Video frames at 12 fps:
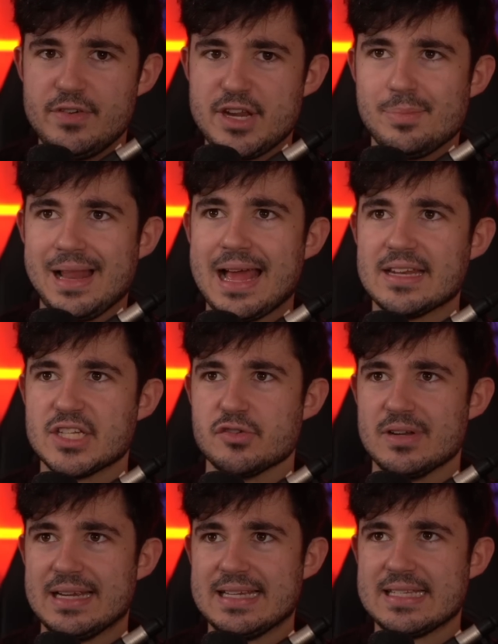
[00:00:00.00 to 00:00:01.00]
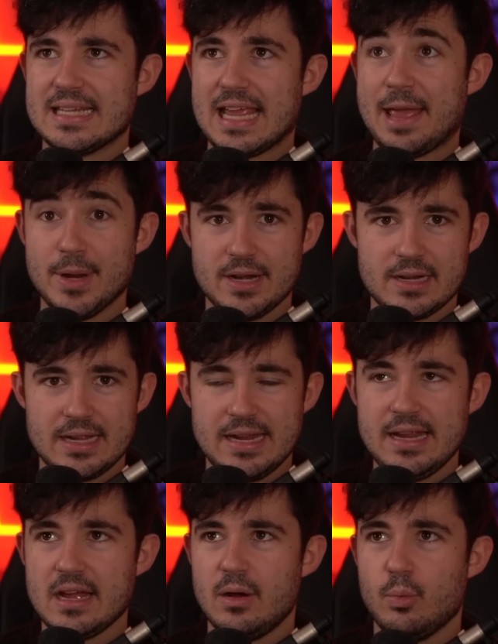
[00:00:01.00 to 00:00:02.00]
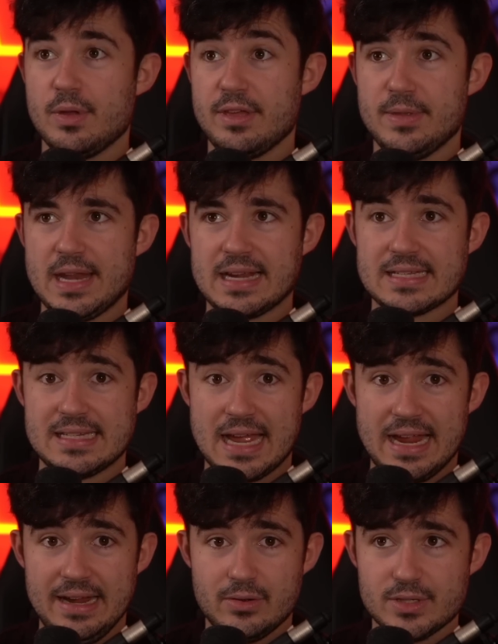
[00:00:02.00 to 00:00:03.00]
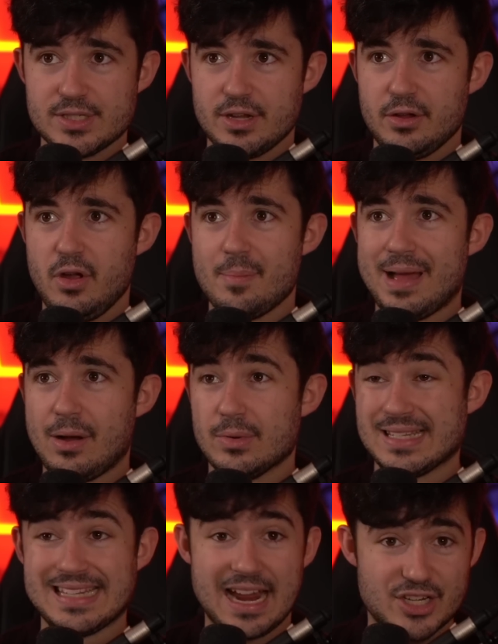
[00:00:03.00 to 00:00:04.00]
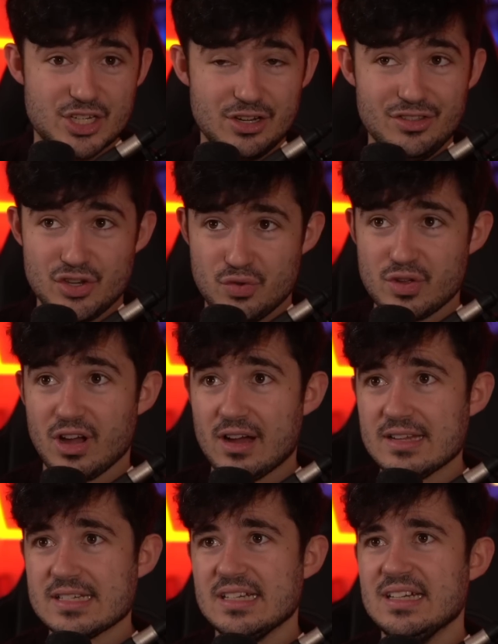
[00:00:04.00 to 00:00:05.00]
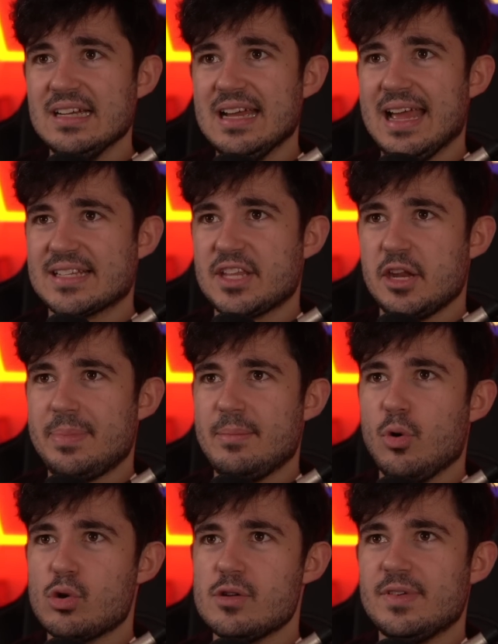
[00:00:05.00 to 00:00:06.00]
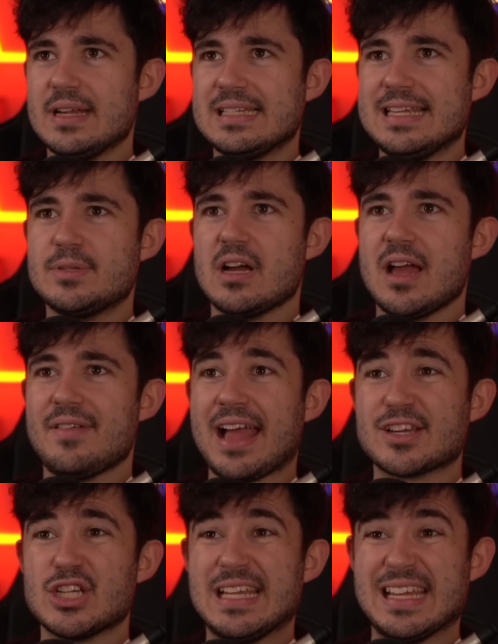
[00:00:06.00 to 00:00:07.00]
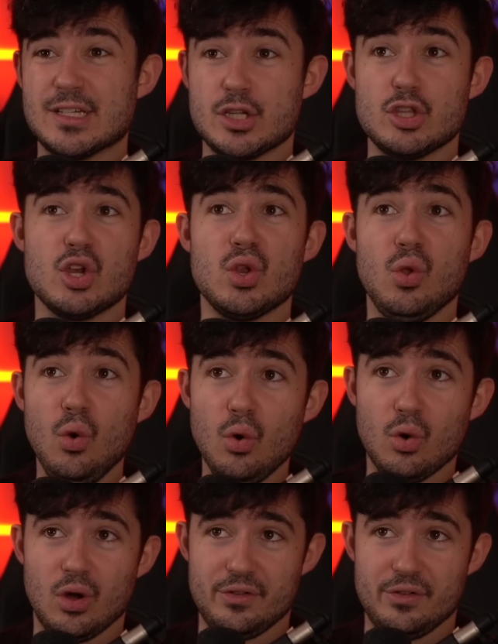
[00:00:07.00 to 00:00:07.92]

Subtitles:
video planned to release imminently within the next day or so about Stature, the new card. It's going to be more of a deep dive actually into the lore